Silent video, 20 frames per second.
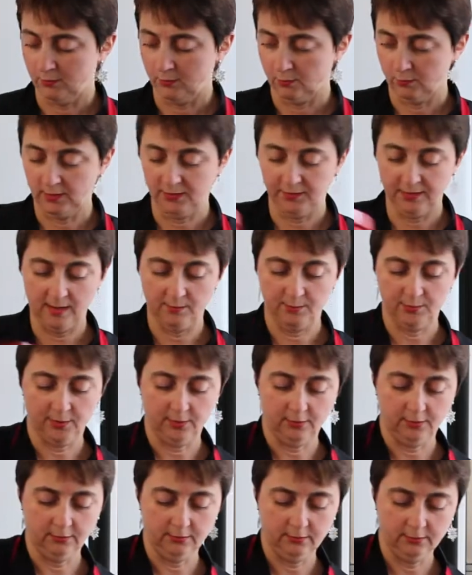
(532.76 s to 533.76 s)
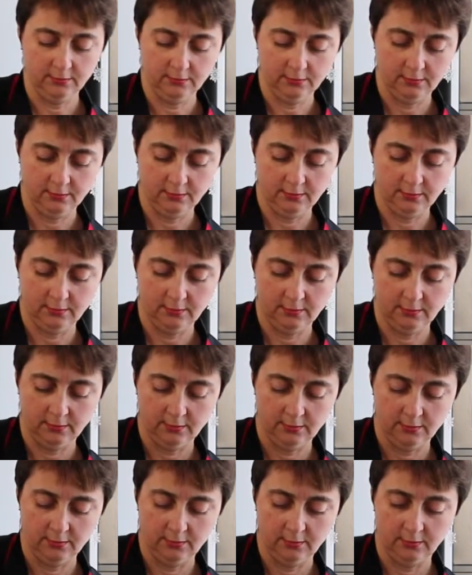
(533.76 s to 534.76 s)
with our bowl
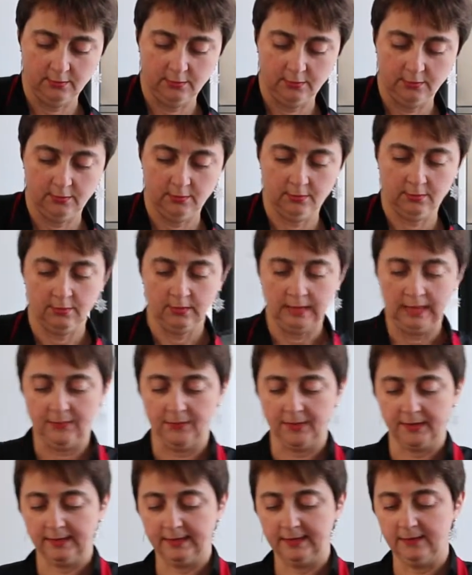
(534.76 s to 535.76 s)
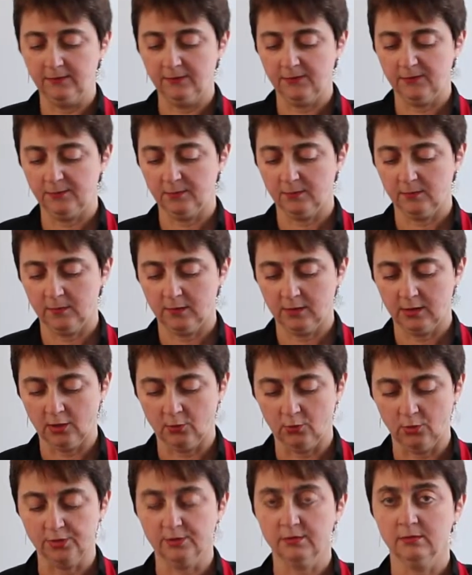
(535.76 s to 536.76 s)
and the lid
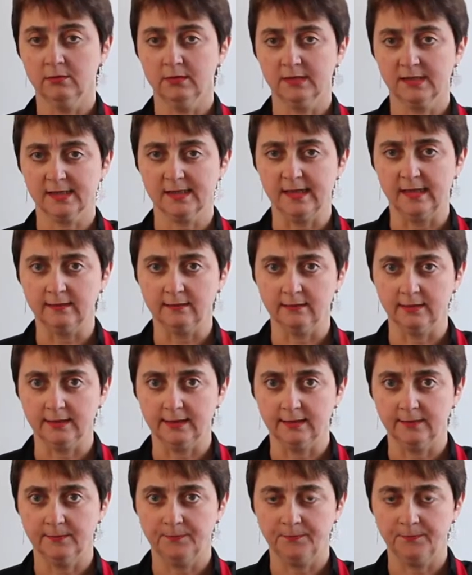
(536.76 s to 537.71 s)
go on snugly.